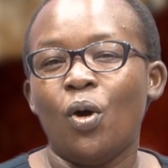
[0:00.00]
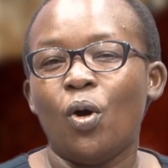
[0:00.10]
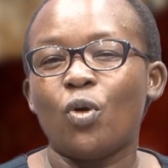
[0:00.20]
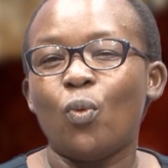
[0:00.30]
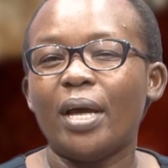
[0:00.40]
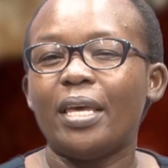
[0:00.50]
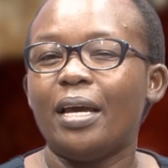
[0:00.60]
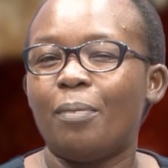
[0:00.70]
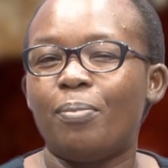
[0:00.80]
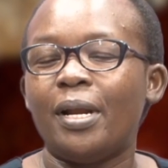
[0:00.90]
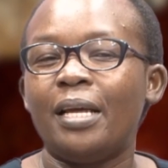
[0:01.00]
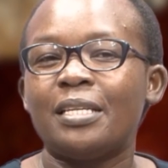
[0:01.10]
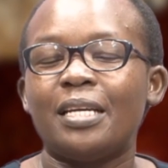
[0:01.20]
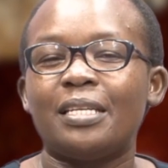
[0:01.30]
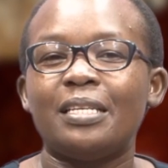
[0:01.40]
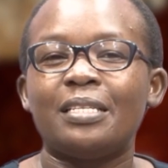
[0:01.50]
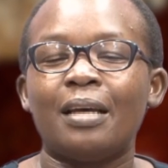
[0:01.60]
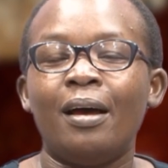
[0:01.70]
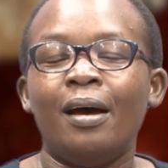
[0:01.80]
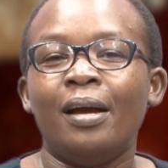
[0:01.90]
or working a place that is
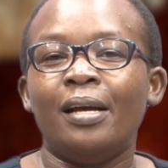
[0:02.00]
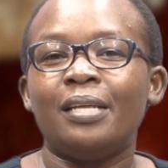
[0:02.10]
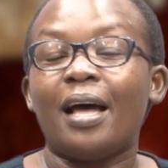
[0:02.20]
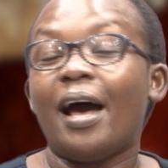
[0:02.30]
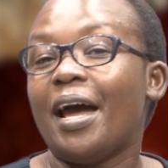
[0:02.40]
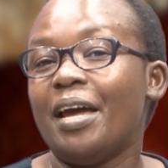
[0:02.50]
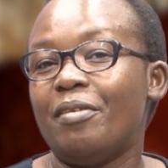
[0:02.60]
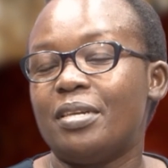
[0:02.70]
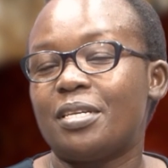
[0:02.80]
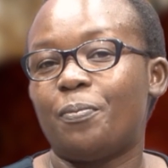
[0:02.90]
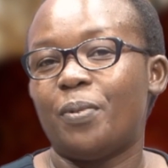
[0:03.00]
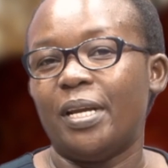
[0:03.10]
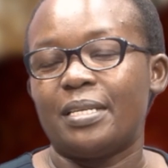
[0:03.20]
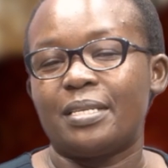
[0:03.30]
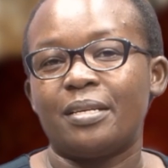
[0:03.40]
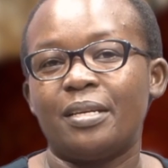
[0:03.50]
is a high-risk place,